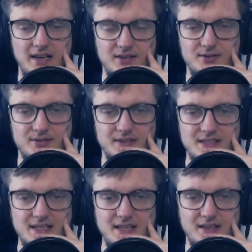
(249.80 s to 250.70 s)
I know.
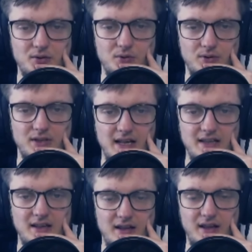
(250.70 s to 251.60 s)
It's kinda cool.
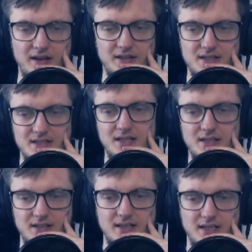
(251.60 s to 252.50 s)
I like this card.